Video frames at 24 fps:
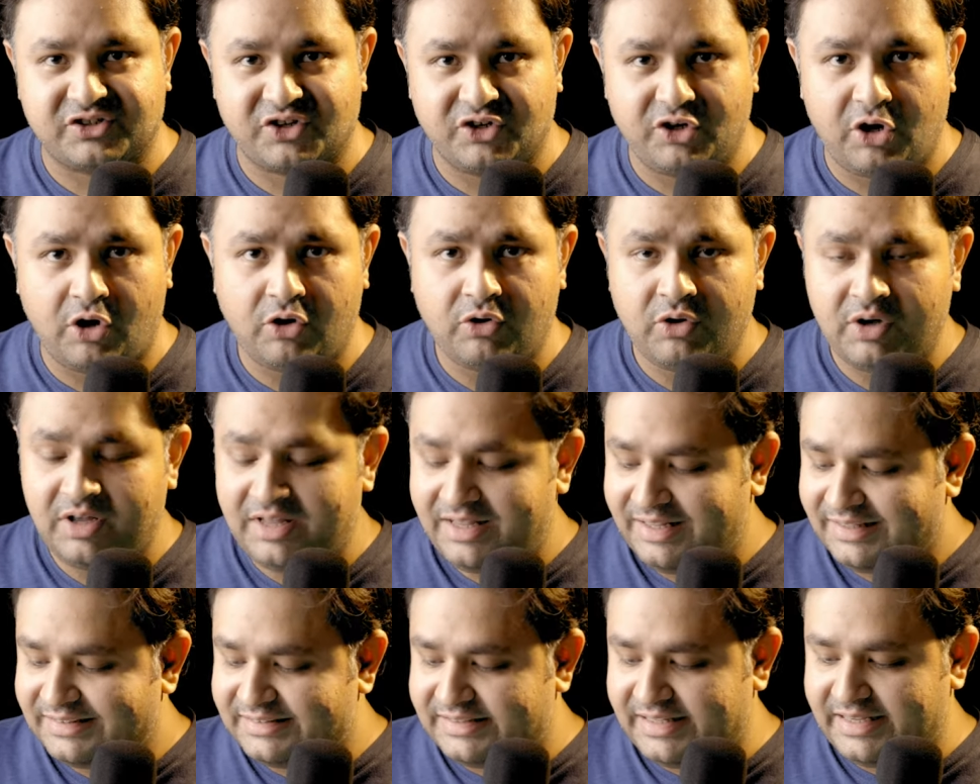You know,
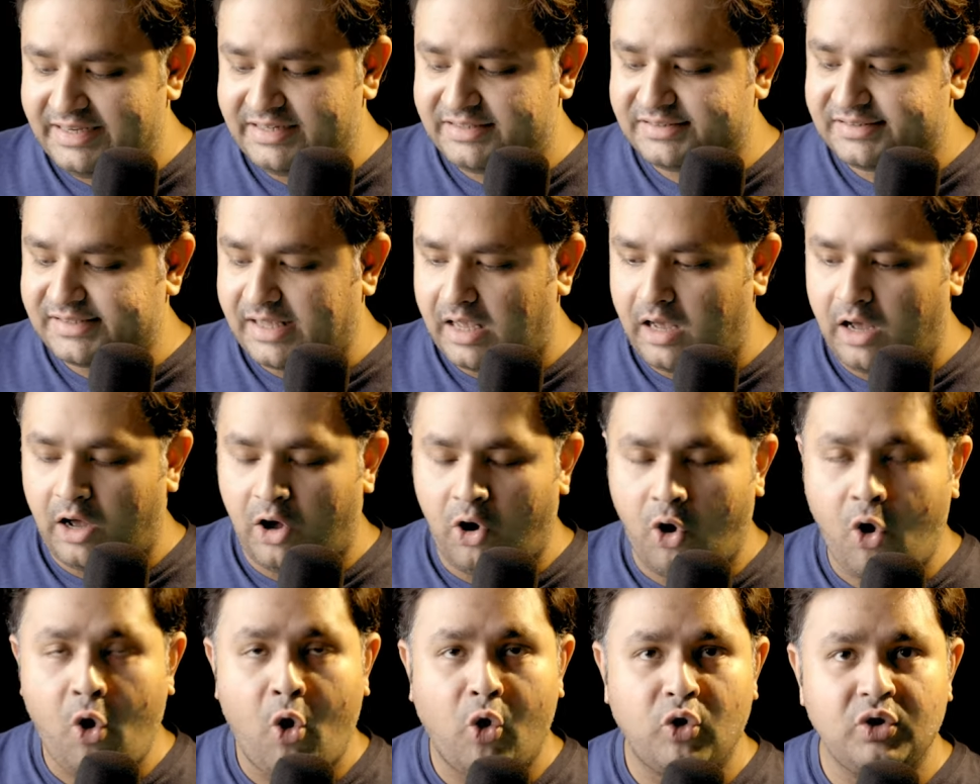there's a
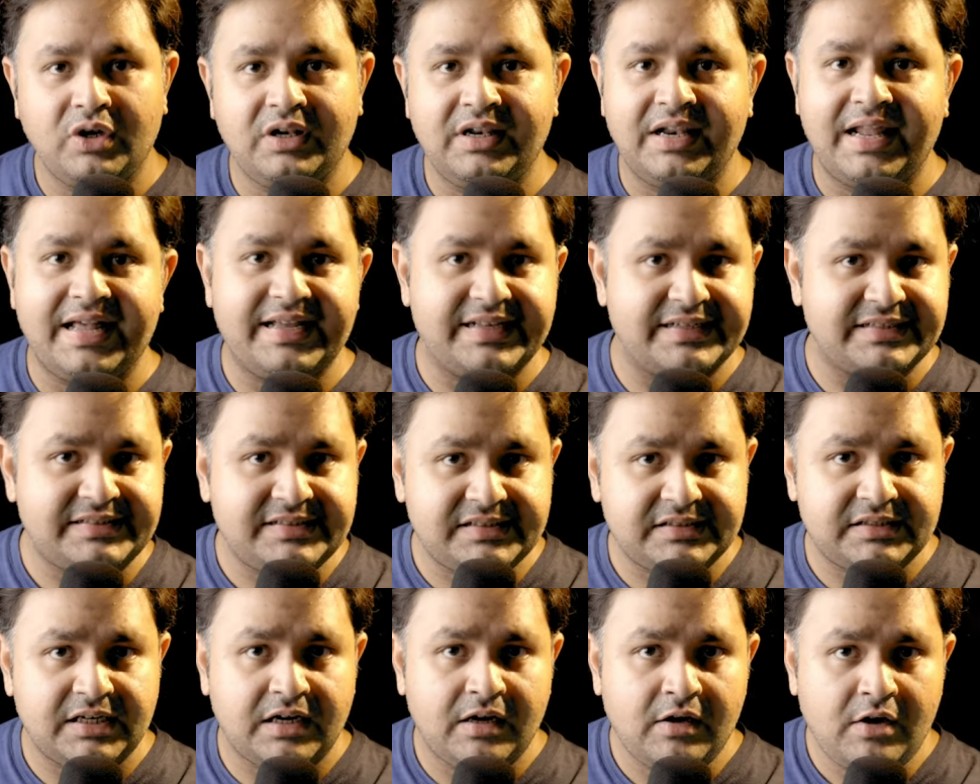whole
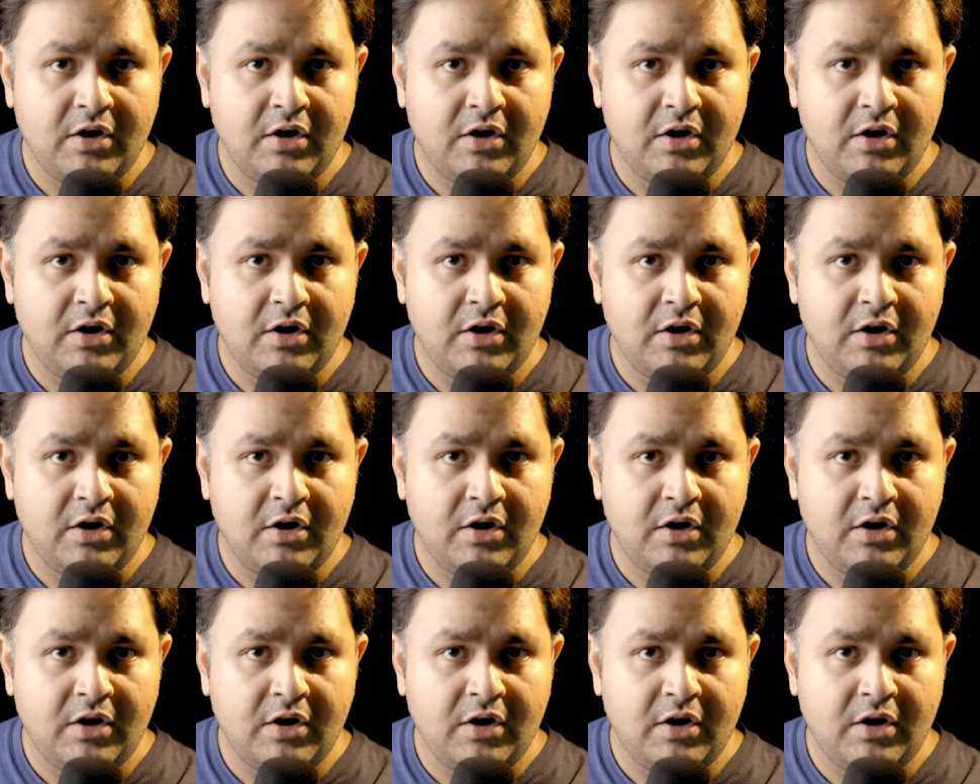list